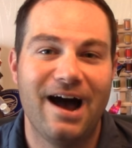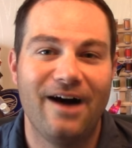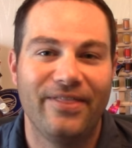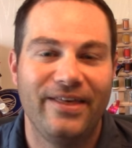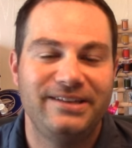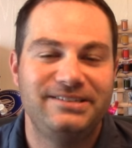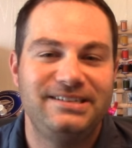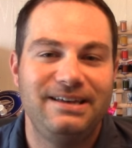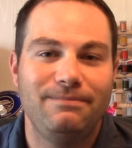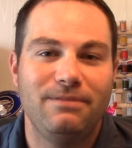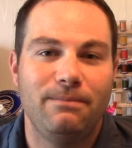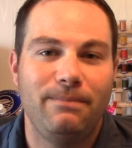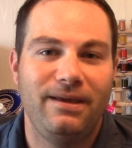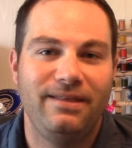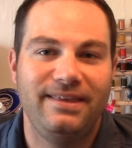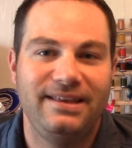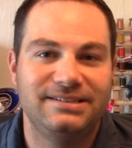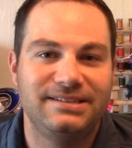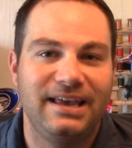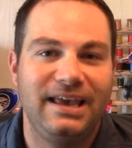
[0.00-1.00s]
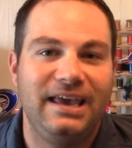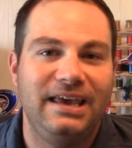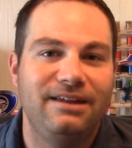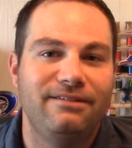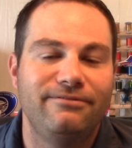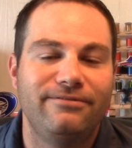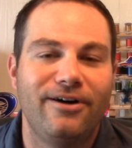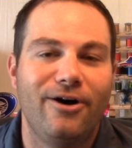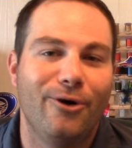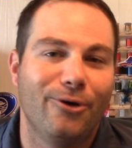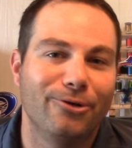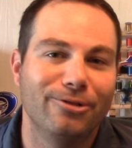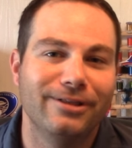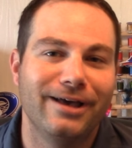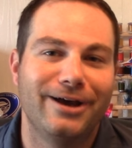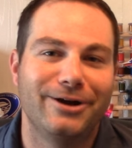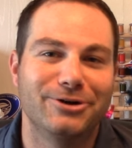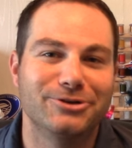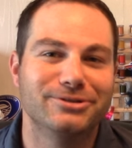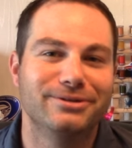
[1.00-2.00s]
They seem to be these in vogue
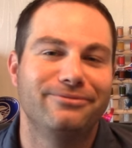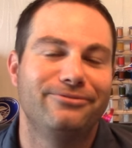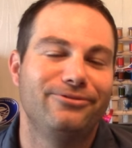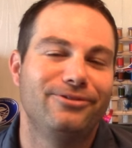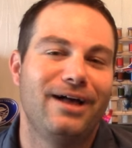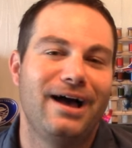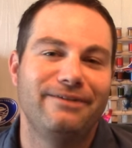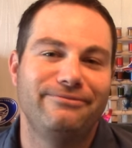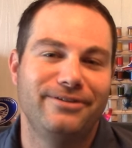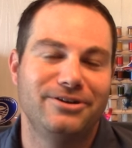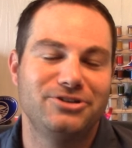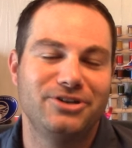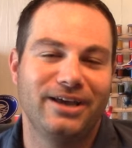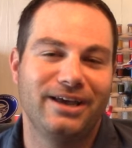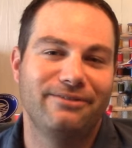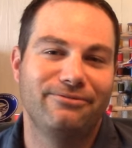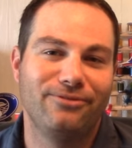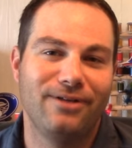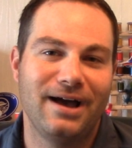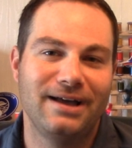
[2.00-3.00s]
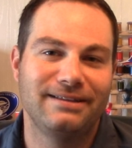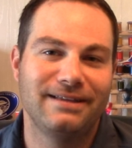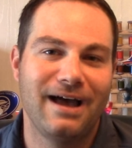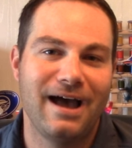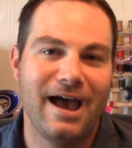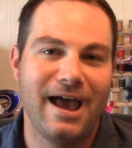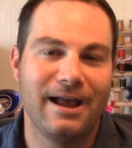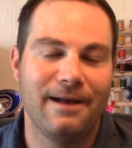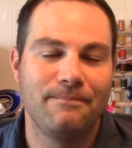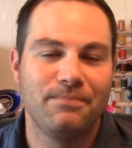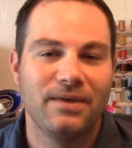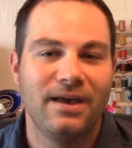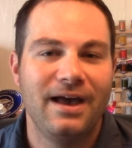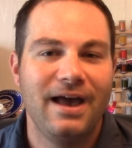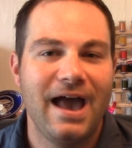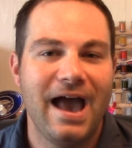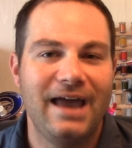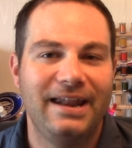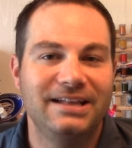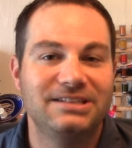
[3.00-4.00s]
letters in fly fishing and fly tying,
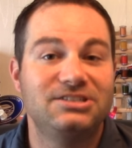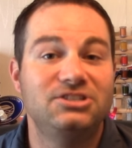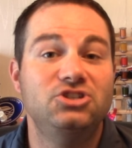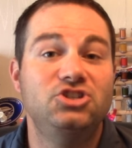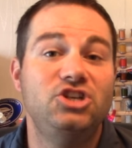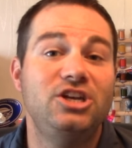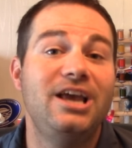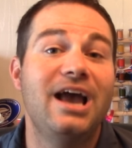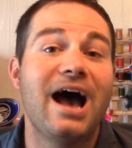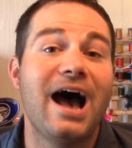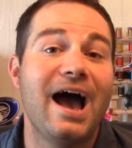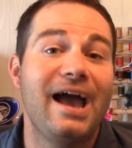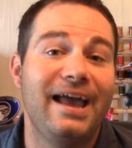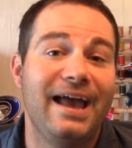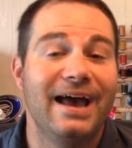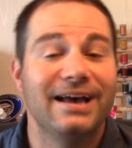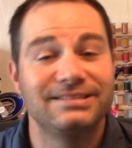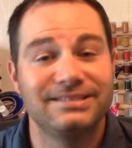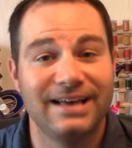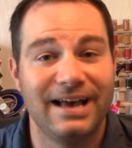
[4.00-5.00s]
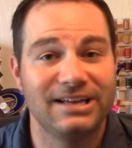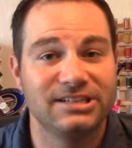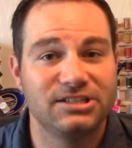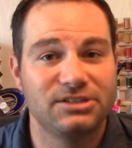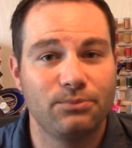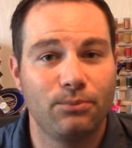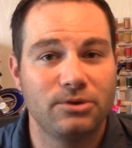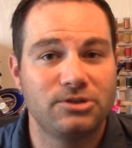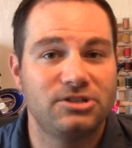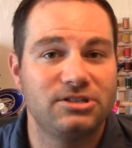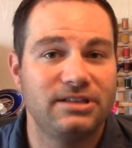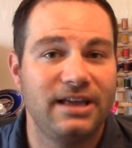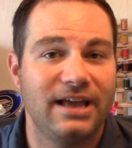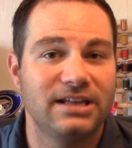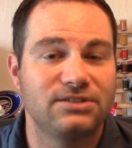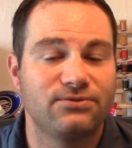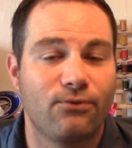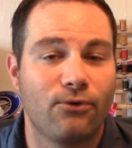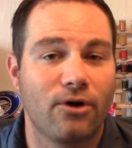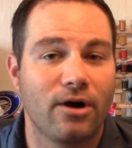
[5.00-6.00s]
and it's G I S S, which
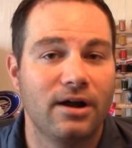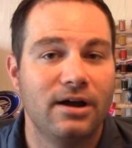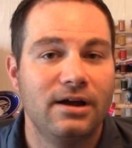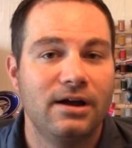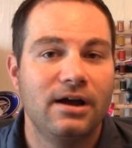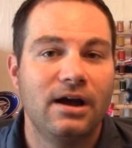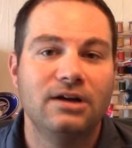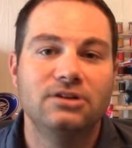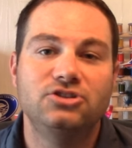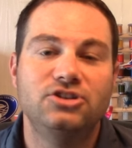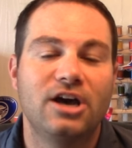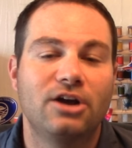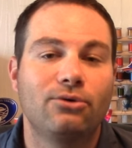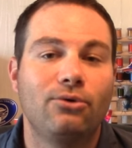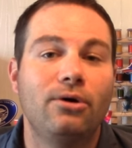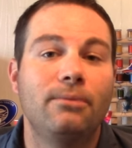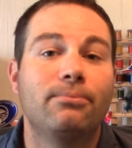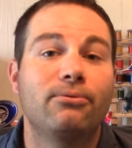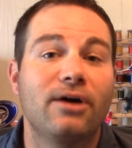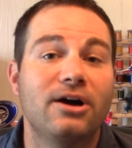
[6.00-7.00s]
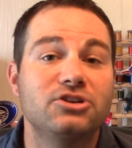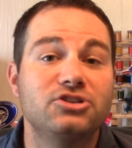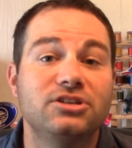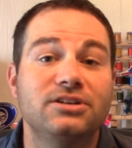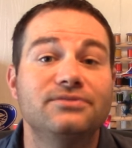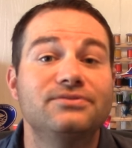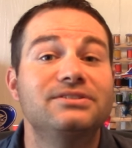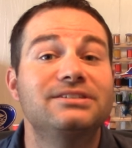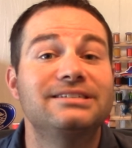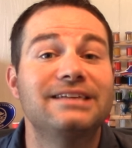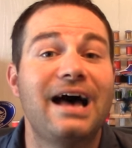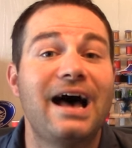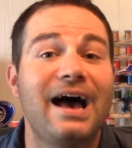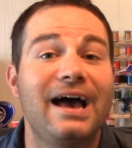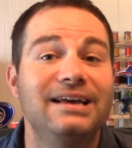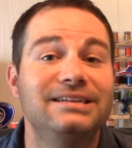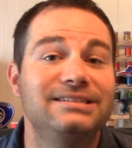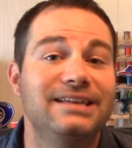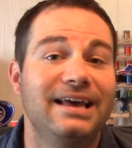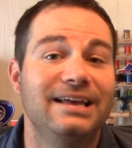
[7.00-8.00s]
stands for General Impression of
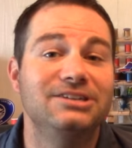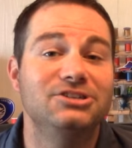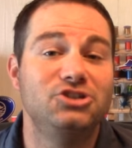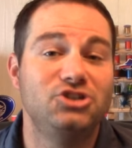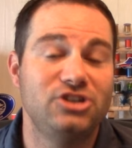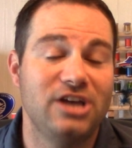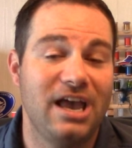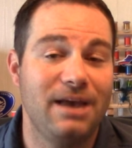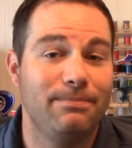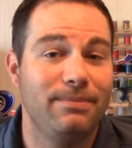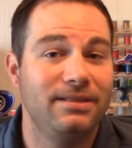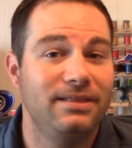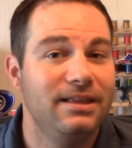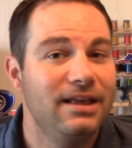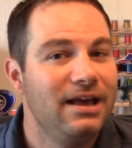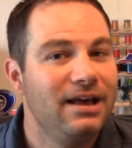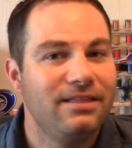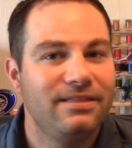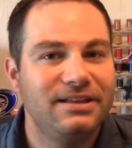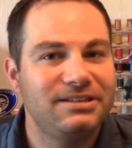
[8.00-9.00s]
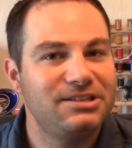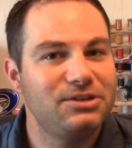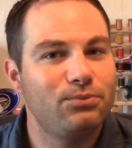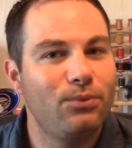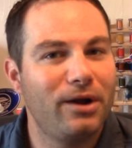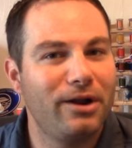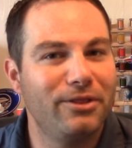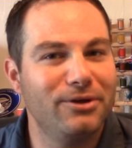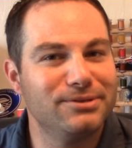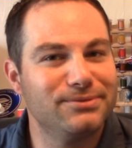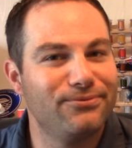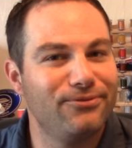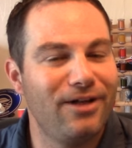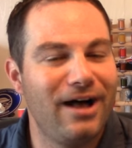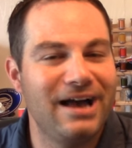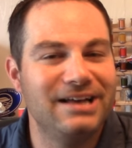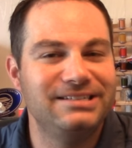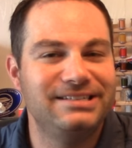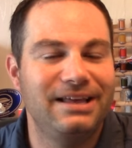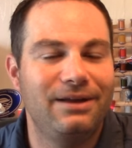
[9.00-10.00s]
Size and Shape. And this is one of those
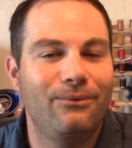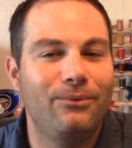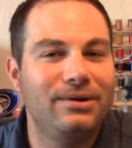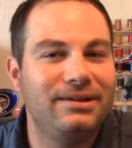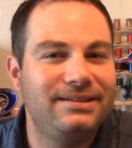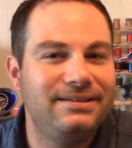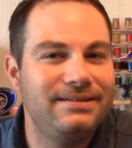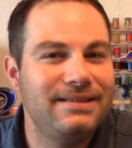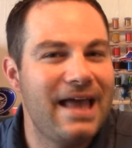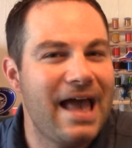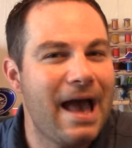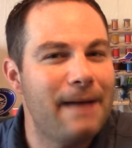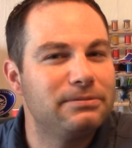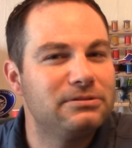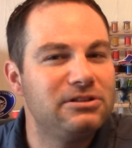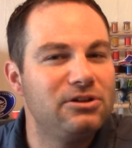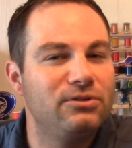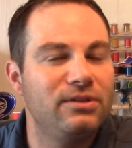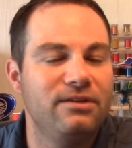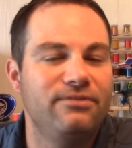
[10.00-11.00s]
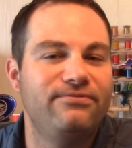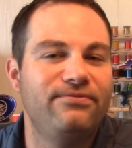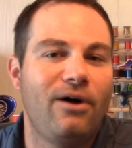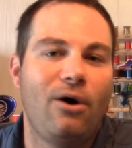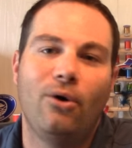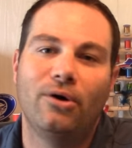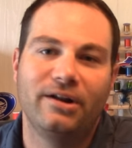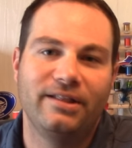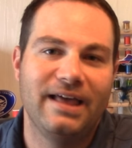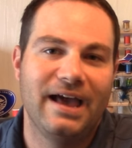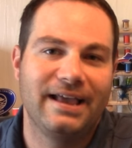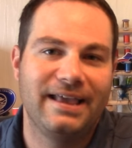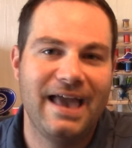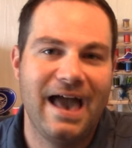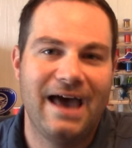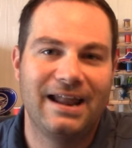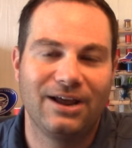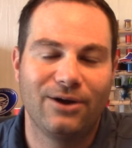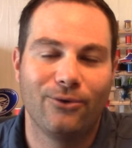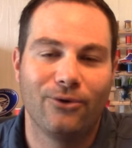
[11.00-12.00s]
flies that would absolutely fall into that
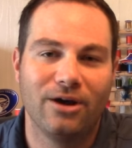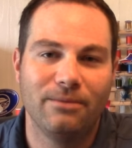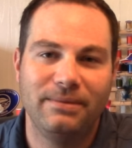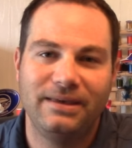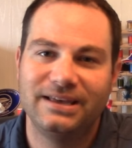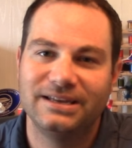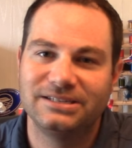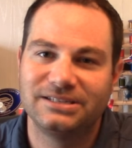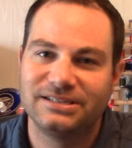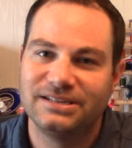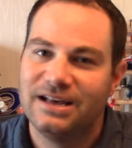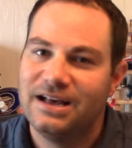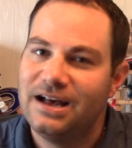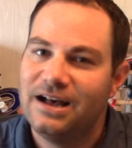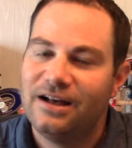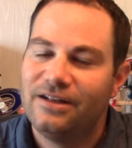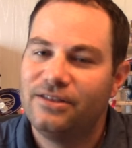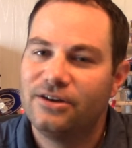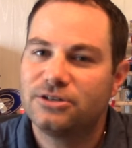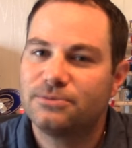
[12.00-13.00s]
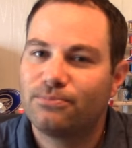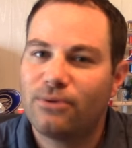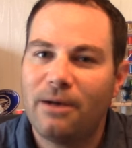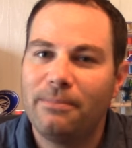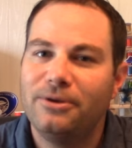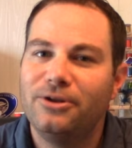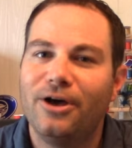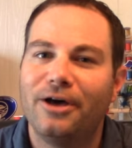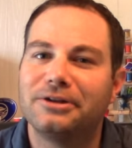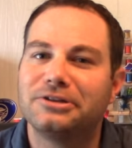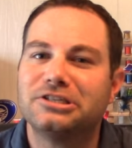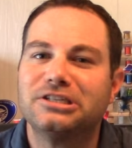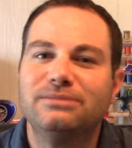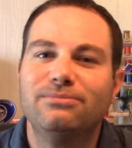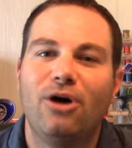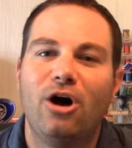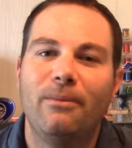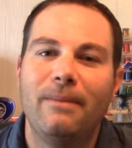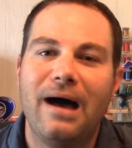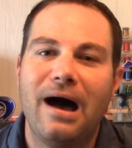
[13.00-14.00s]
category, because there's probably not a
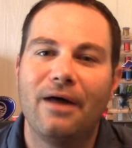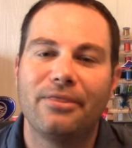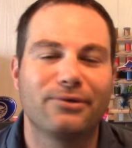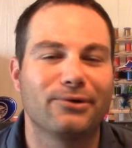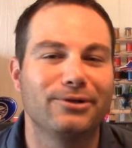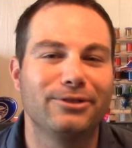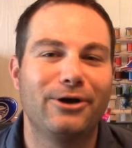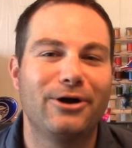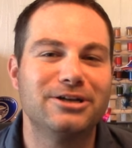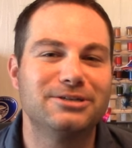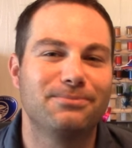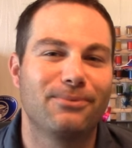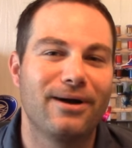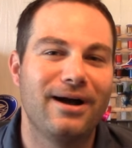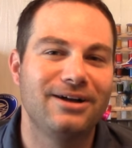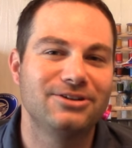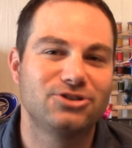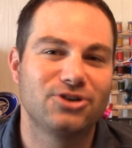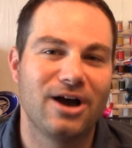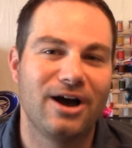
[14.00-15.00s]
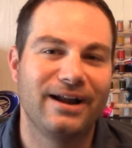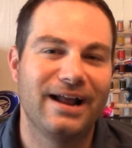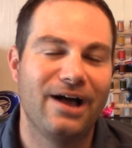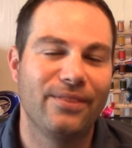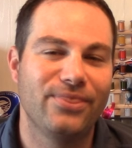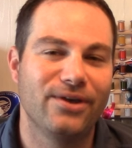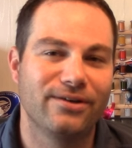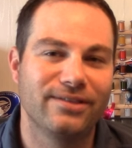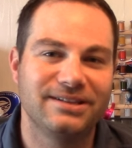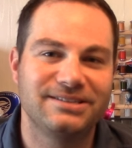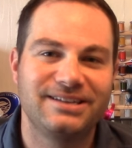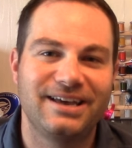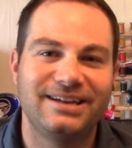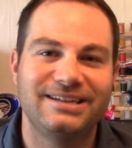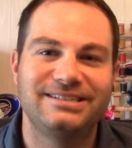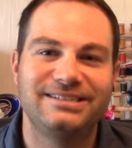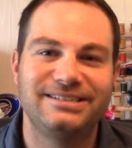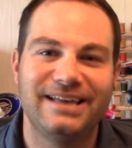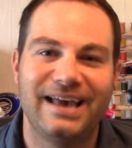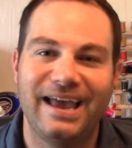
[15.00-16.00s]
smallmouth or a large brown trout out there that's going to
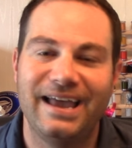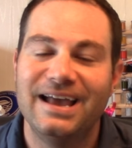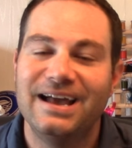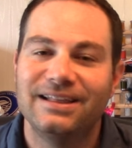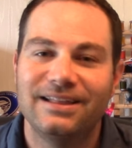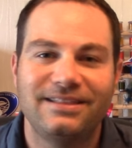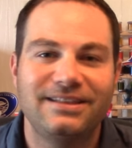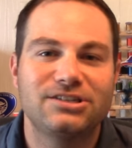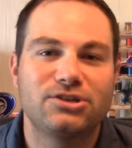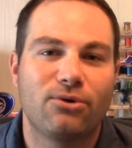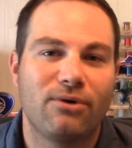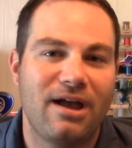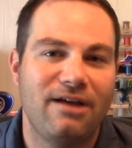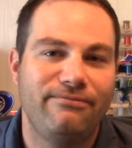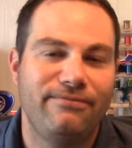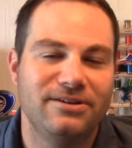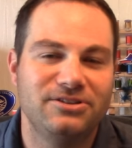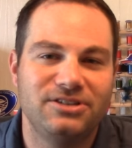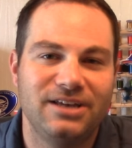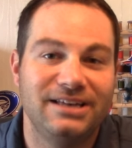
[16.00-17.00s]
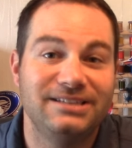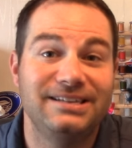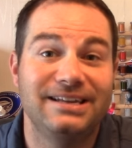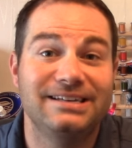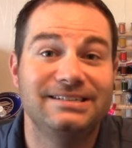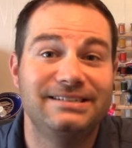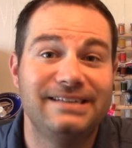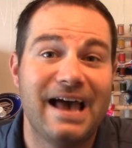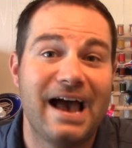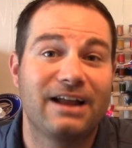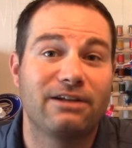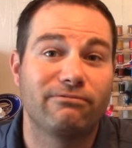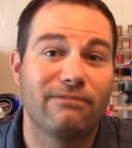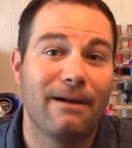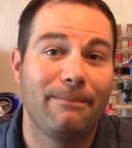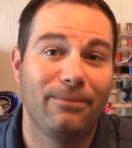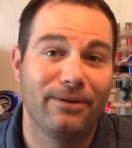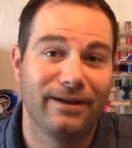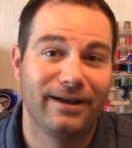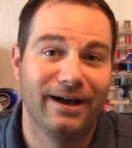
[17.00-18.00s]
say that this crayfish is an exact
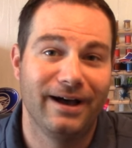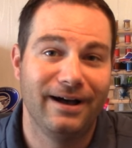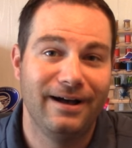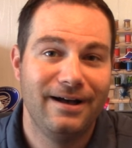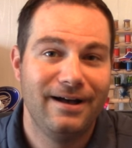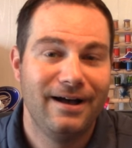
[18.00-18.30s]
replica